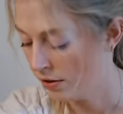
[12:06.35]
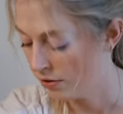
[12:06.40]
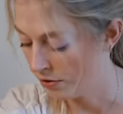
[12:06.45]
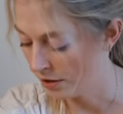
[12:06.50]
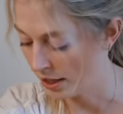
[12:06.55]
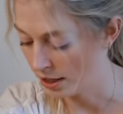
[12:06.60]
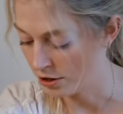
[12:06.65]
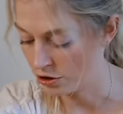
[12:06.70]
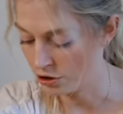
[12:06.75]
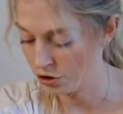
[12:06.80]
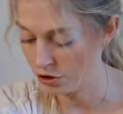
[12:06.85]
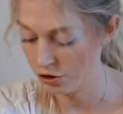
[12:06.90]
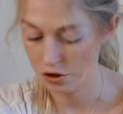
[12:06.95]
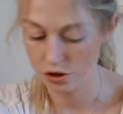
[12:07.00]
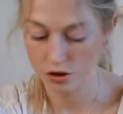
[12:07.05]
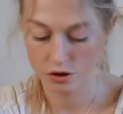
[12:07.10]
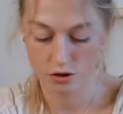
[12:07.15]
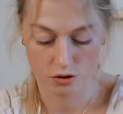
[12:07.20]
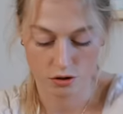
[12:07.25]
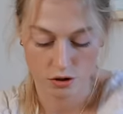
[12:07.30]
That's
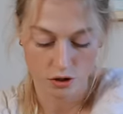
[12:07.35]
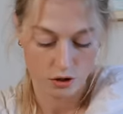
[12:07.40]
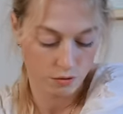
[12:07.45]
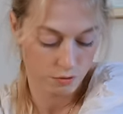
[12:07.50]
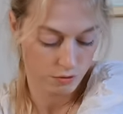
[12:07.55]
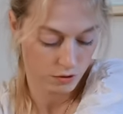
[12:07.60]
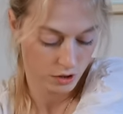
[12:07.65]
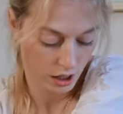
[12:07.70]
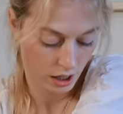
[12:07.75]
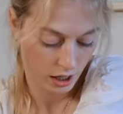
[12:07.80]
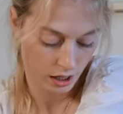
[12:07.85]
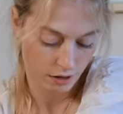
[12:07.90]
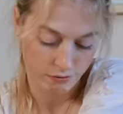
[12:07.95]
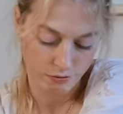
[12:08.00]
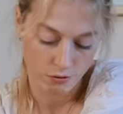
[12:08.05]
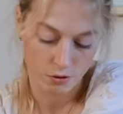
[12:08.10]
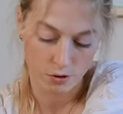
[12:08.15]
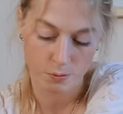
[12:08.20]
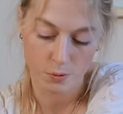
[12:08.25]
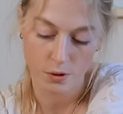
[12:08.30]
good news that I
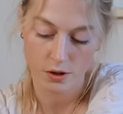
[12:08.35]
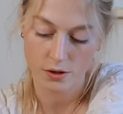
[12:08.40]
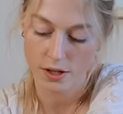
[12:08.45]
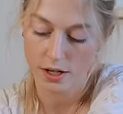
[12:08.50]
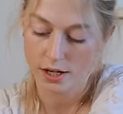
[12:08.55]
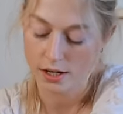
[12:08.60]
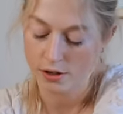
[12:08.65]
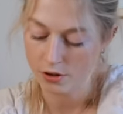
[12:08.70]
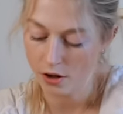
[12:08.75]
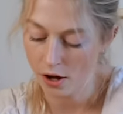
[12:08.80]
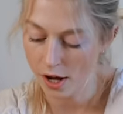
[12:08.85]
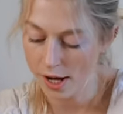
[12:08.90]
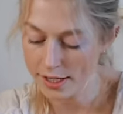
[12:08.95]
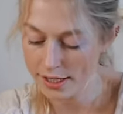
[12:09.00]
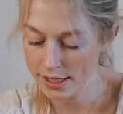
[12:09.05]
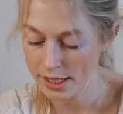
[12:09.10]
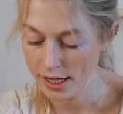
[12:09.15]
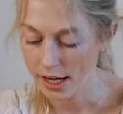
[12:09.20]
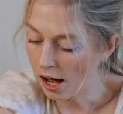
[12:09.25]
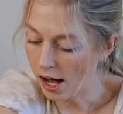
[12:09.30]
have 4 more than I
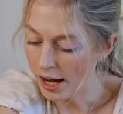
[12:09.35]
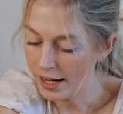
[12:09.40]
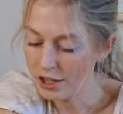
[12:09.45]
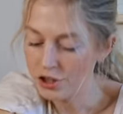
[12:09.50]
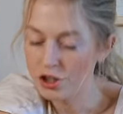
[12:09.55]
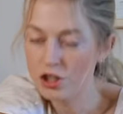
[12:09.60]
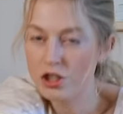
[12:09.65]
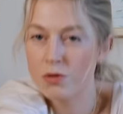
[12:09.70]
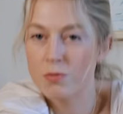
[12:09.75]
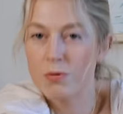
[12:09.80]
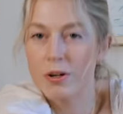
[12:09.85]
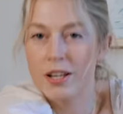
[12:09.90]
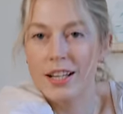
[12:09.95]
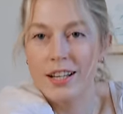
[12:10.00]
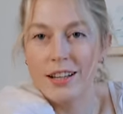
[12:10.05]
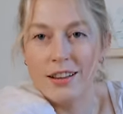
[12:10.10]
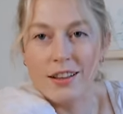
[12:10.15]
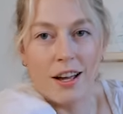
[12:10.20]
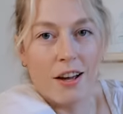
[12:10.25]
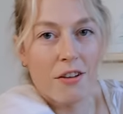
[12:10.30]
thought. I just
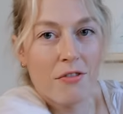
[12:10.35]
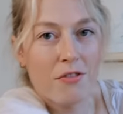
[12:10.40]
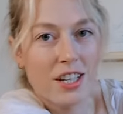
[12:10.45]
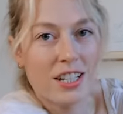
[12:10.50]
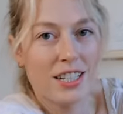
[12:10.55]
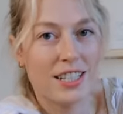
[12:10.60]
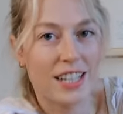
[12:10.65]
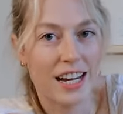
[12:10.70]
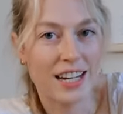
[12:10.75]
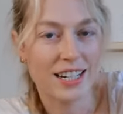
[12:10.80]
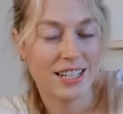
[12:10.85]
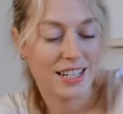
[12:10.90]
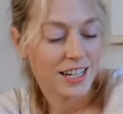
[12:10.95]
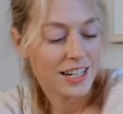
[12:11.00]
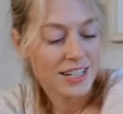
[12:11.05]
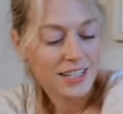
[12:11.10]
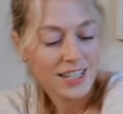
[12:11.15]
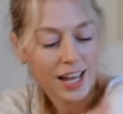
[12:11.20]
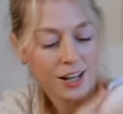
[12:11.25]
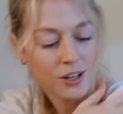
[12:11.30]
really love the
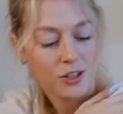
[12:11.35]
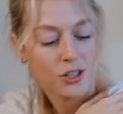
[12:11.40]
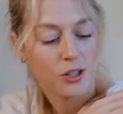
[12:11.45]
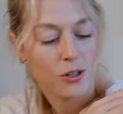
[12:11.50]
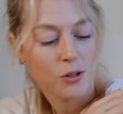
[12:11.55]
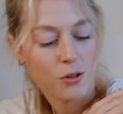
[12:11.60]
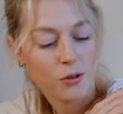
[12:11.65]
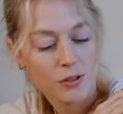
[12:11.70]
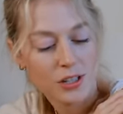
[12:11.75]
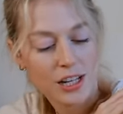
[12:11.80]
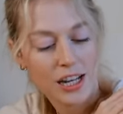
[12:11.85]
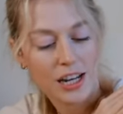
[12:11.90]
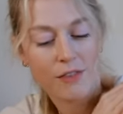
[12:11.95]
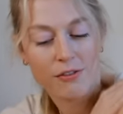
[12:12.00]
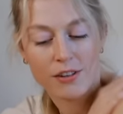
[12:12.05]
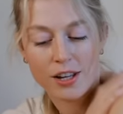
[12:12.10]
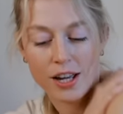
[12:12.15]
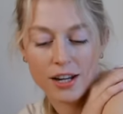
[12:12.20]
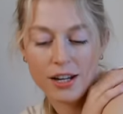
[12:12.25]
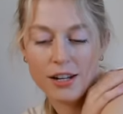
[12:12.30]
dainty tattoos, and
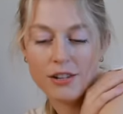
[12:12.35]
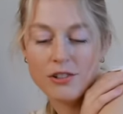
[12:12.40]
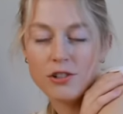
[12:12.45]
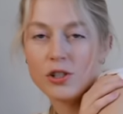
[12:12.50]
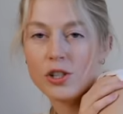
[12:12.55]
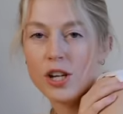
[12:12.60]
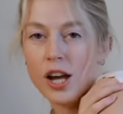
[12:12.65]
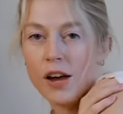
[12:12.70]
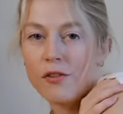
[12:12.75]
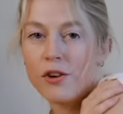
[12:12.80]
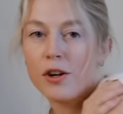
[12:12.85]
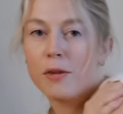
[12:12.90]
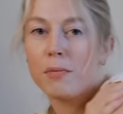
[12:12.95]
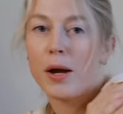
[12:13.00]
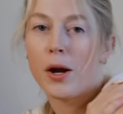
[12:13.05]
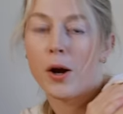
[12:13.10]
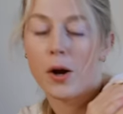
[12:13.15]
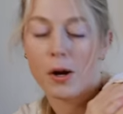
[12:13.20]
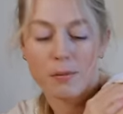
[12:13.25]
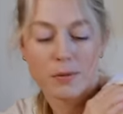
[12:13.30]
I've kind of just covered
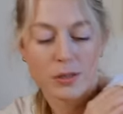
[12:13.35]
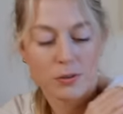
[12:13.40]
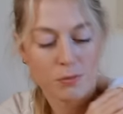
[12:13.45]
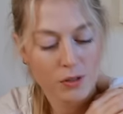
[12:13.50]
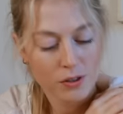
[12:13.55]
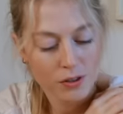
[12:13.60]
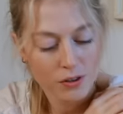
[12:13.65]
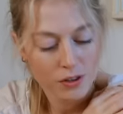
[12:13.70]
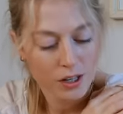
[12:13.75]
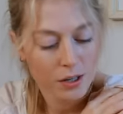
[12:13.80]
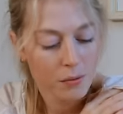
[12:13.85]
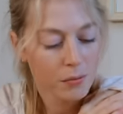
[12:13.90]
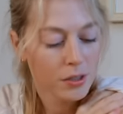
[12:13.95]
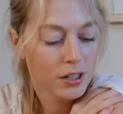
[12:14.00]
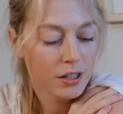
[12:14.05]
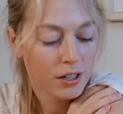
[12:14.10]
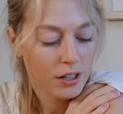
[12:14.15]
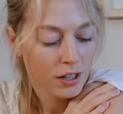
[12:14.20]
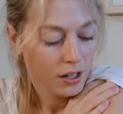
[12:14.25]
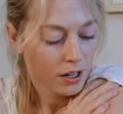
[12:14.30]
my arms with them.
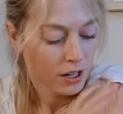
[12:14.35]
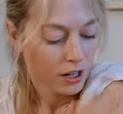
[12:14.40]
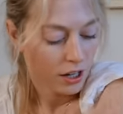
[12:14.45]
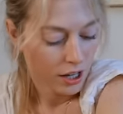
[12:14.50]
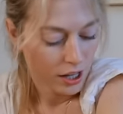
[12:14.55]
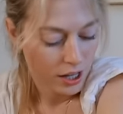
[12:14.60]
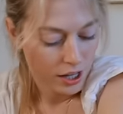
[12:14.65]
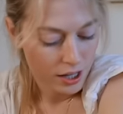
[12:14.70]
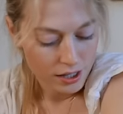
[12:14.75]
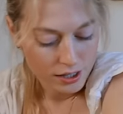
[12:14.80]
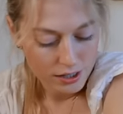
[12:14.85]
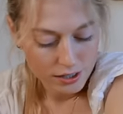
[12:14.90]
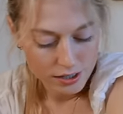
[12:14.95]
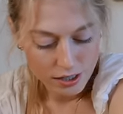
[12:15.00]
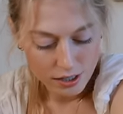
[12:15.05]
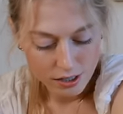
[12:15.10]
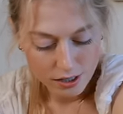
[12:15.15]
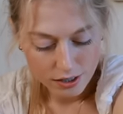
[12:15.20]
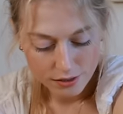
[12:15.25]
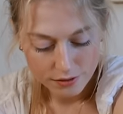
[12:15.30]

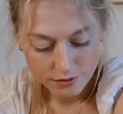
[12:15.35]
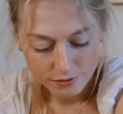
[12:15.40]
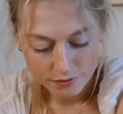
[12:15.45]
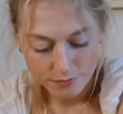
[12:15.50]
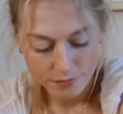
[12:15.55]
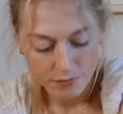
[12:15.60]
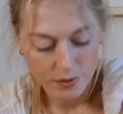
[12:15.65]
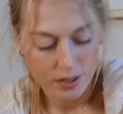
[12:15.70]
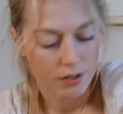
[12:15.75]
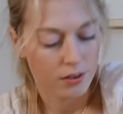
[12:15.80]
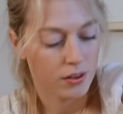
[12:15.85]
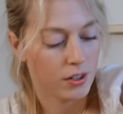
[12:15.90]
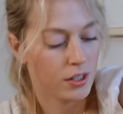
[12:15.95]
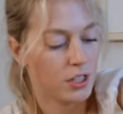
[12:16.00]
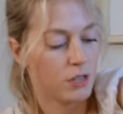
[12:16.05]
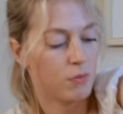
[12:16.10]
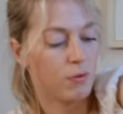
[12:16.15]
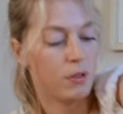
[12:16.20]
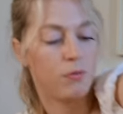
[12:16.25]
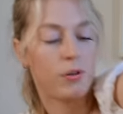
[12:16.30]
And
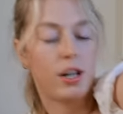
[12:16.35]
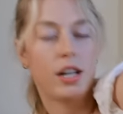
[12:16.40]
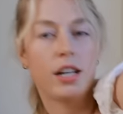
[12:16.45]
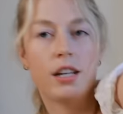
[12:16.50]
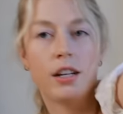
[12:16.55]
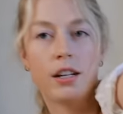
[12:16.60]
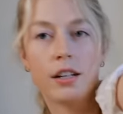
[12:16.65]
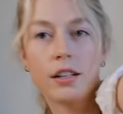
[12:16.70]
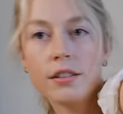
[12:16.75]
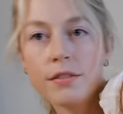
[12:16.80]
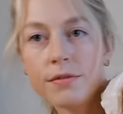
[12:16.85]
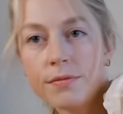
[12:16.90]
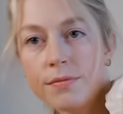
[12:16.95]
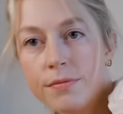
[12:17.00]
this one right here.